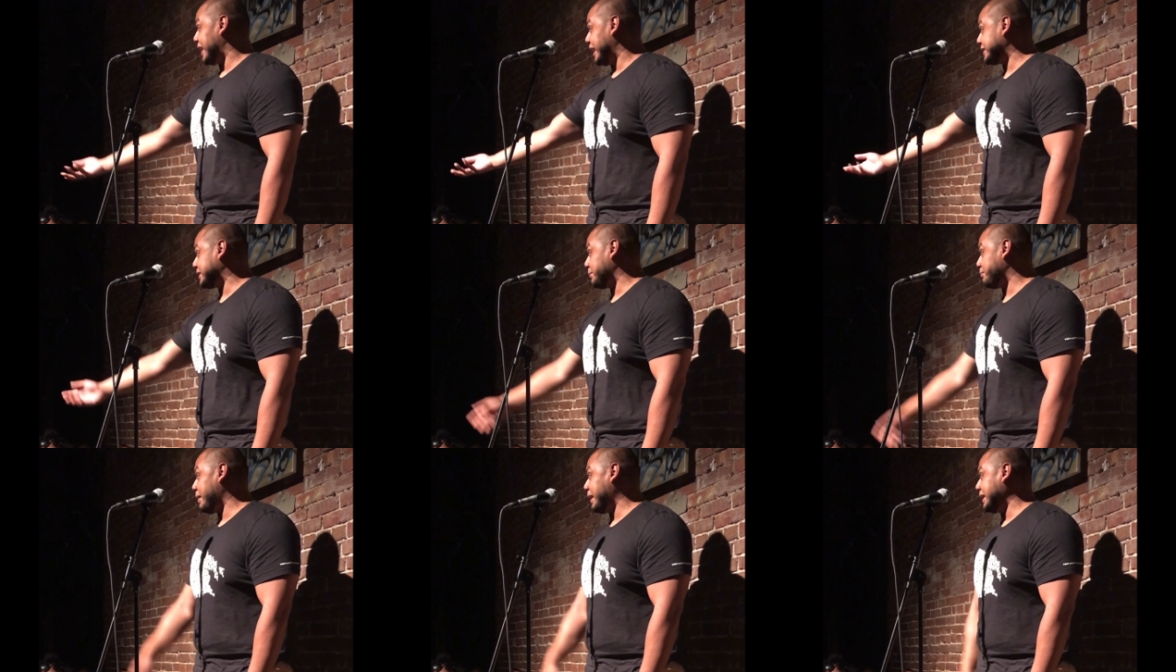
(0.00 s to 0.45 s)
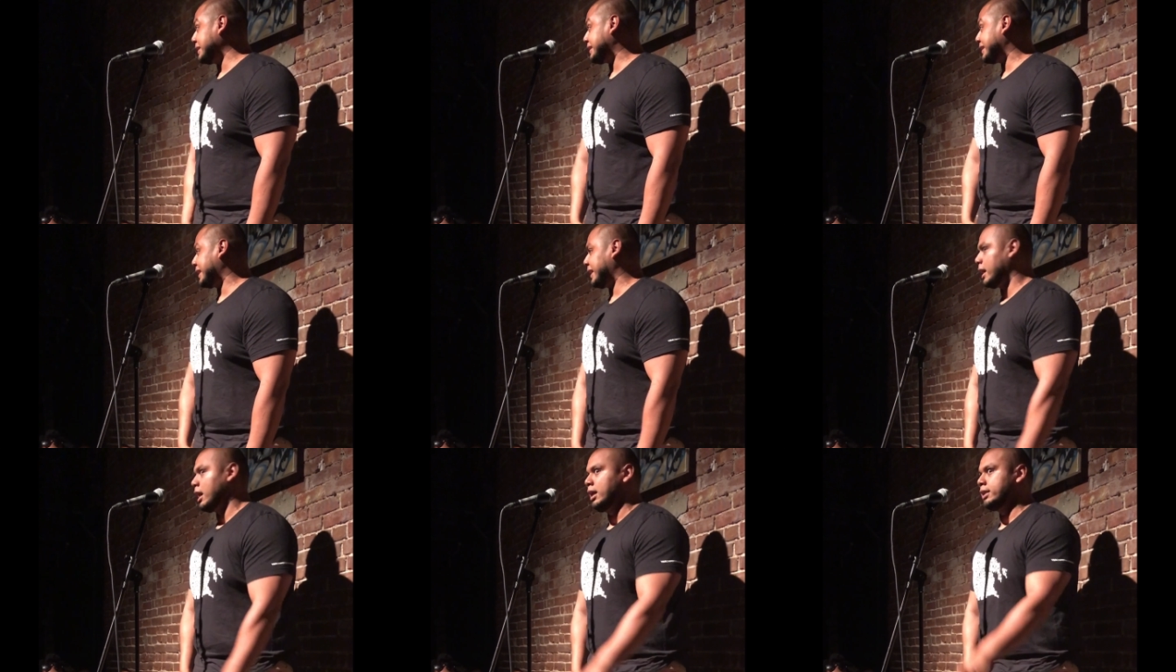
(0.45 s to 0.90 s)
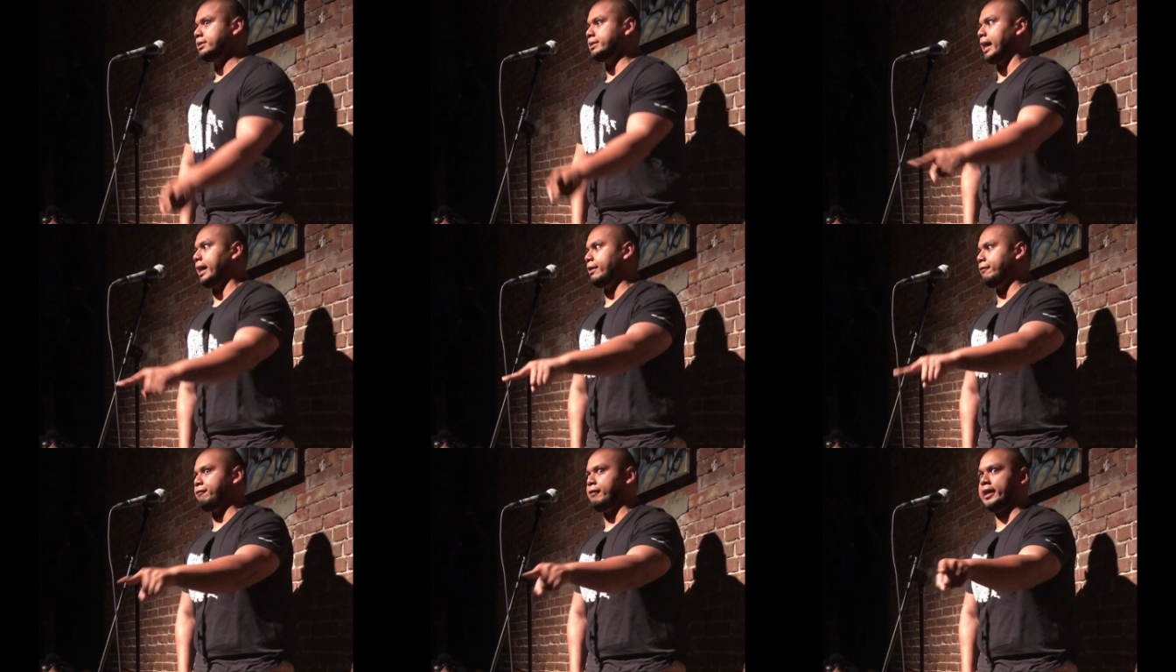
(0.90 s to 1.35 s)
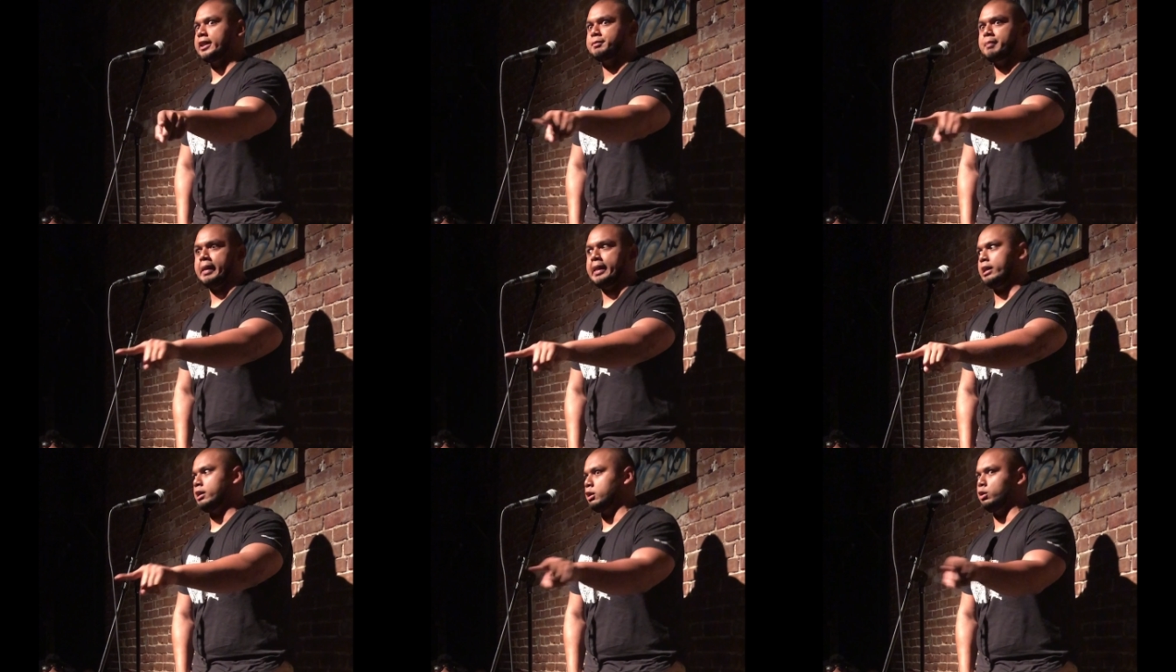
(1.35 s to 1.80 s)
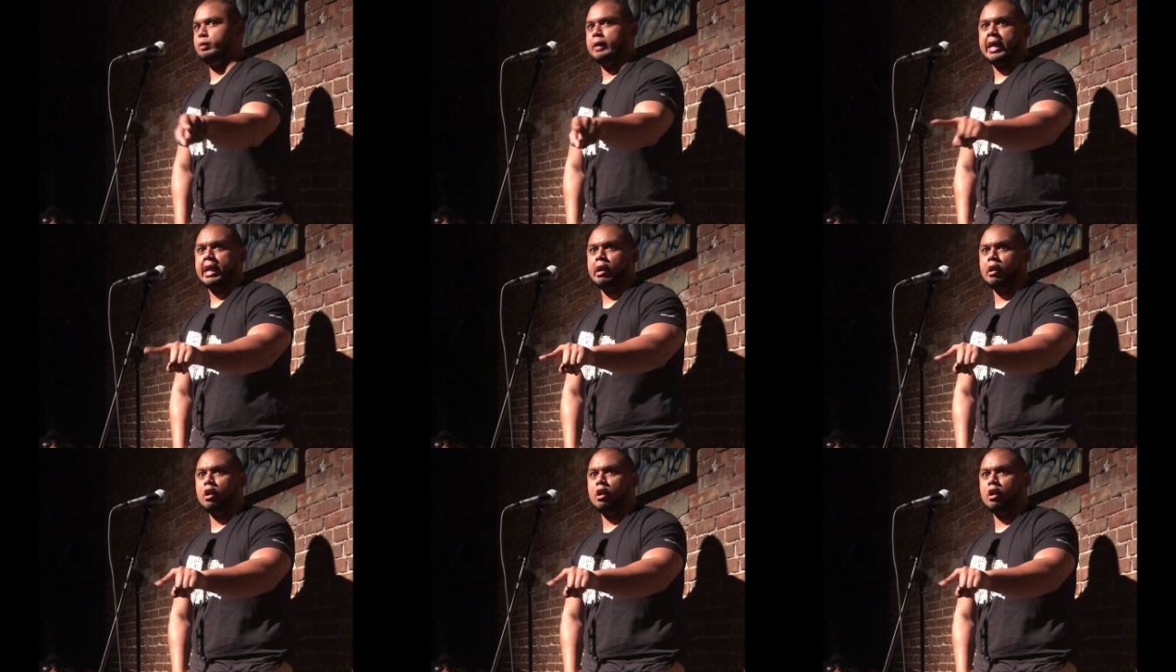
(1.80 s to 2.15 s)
Take some medicine. Side effects may include